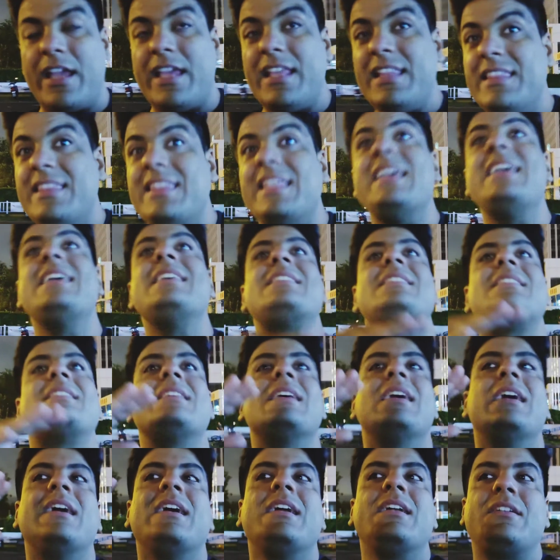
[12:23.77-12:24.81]
in
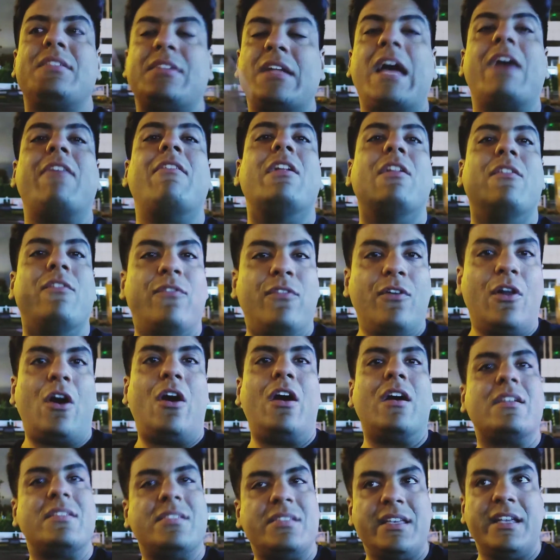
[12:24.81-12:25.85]
these travel
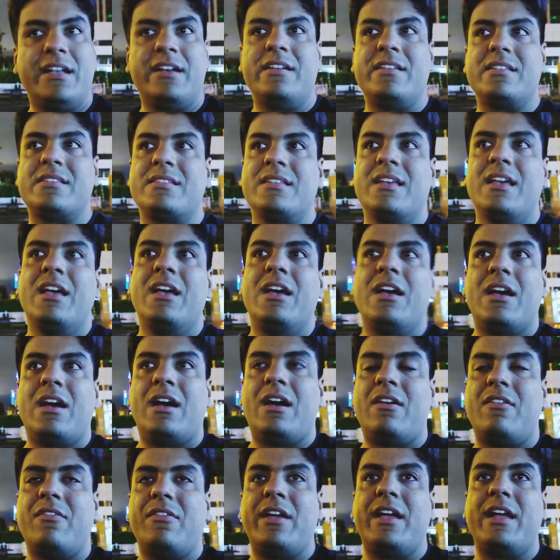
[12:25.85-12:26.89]
vlog series
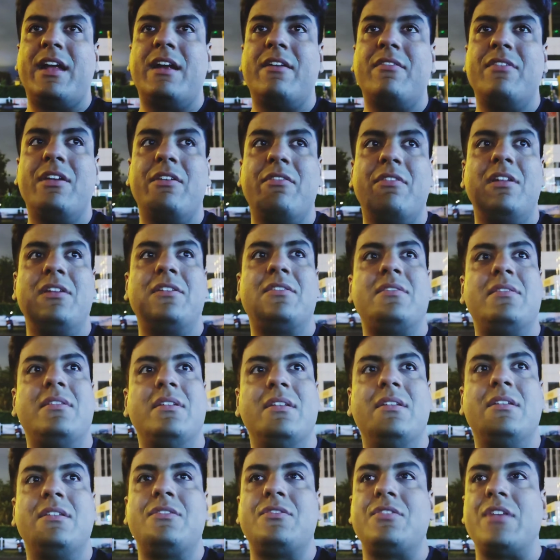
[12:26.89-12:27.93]
uh, where we will
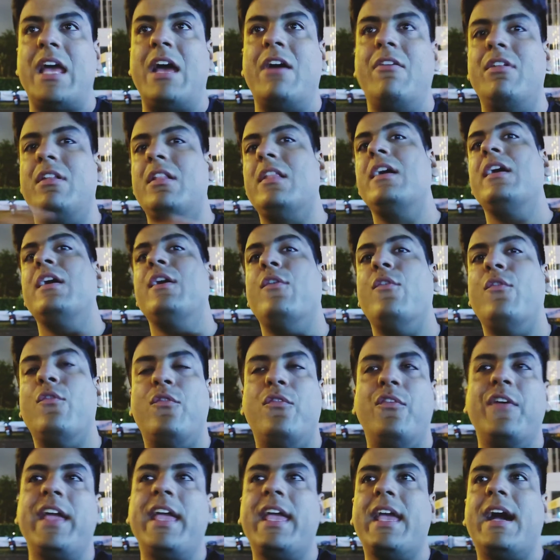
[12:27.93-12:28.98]
travel
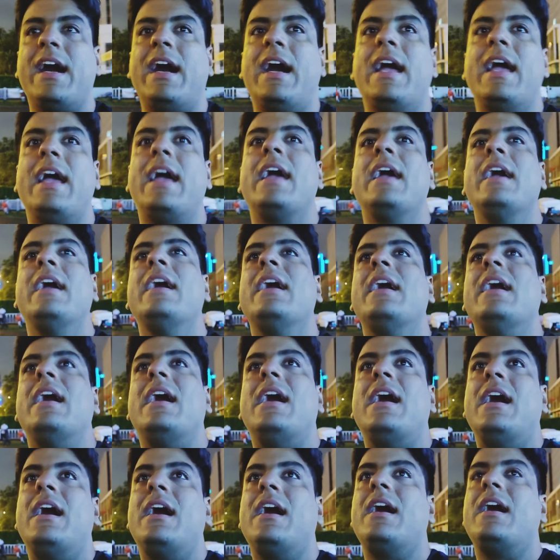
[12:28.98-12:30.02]
Weihai
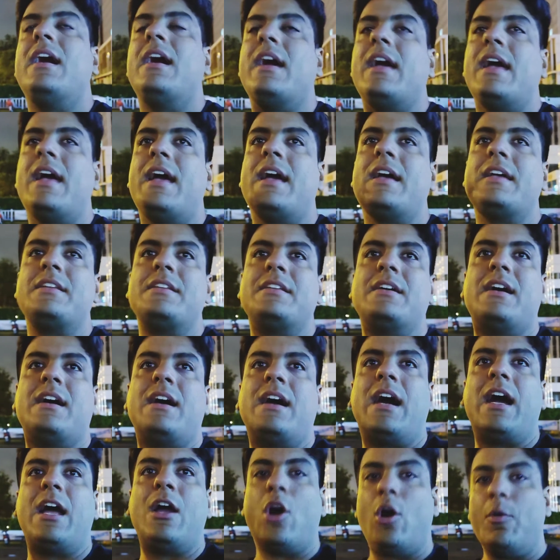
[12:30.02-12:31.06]
uh, and
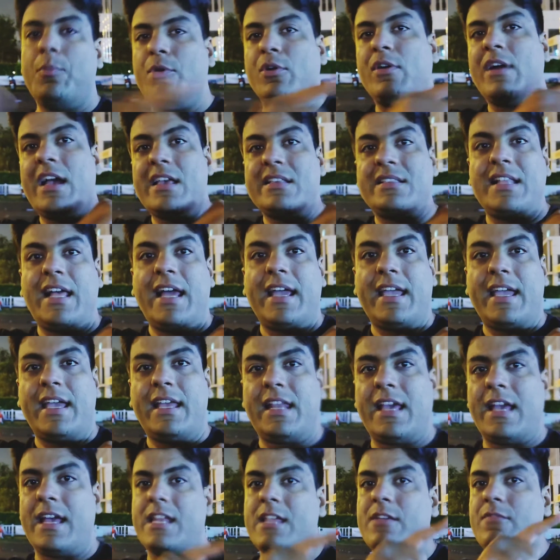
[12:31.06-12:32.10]
uh, I hope you guys like
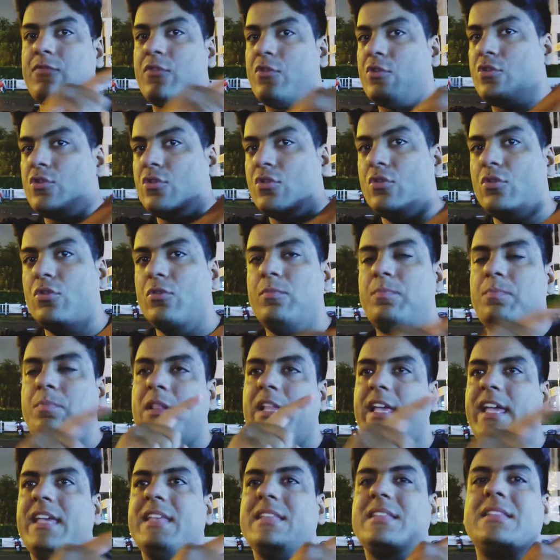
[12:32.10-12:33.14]
it and if you do
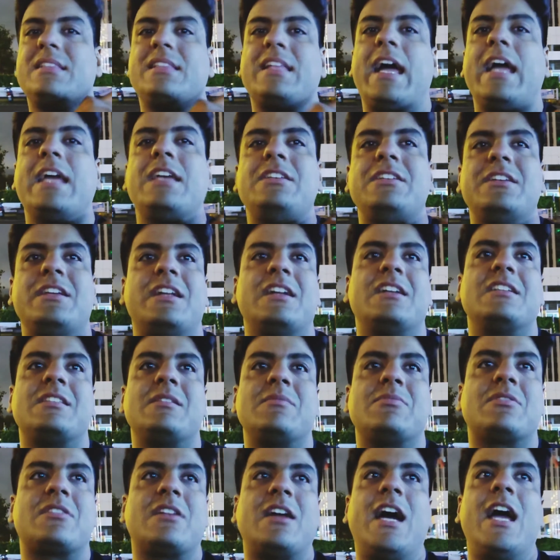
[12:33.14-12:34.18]
please like share and
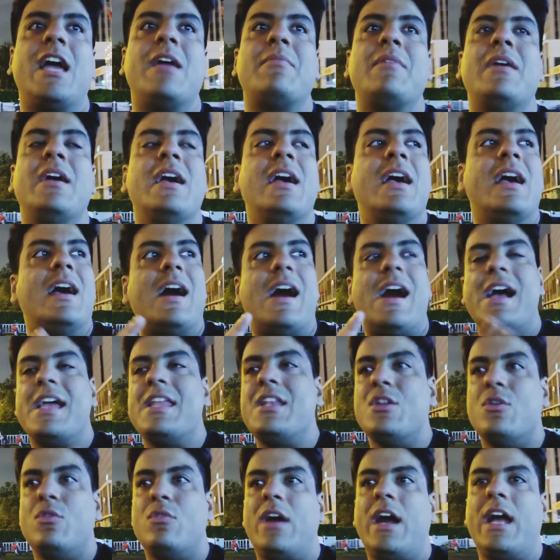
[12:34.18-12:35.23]
subscribe I
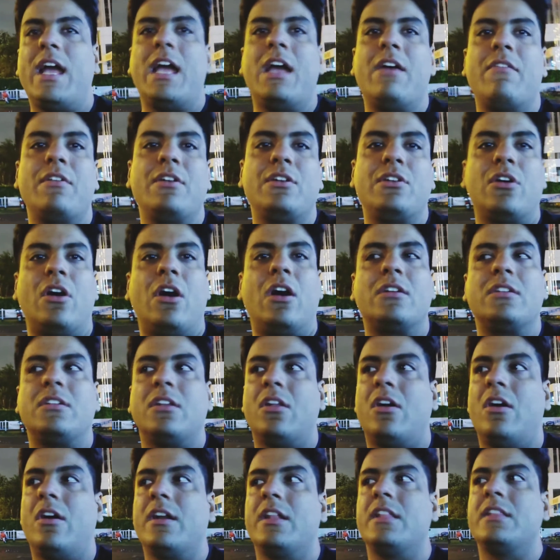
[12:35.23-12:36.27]
know I haven't talked a
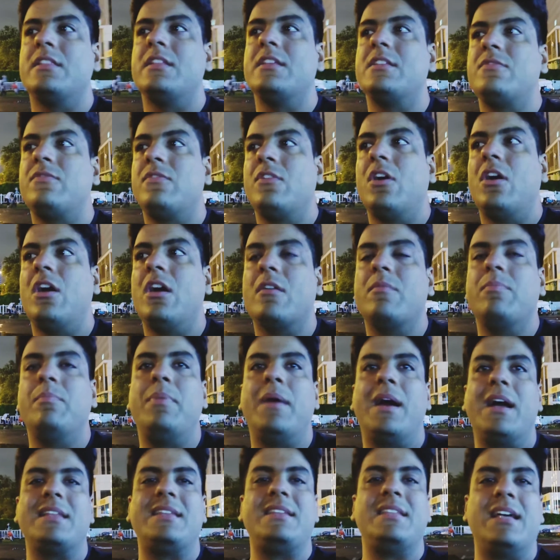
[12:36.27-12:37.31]
lot in this vlog
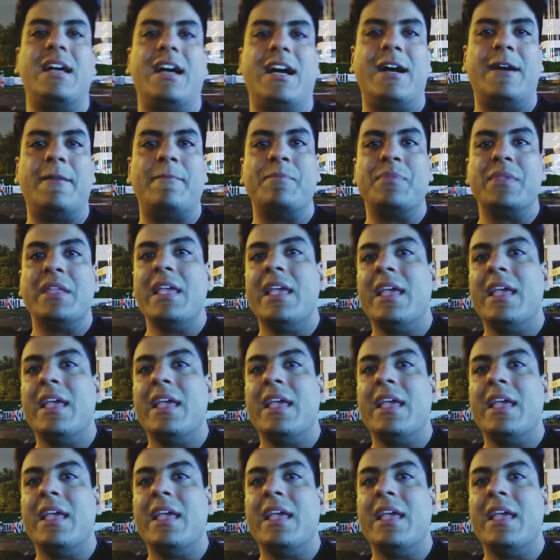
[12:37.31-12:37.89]
but um,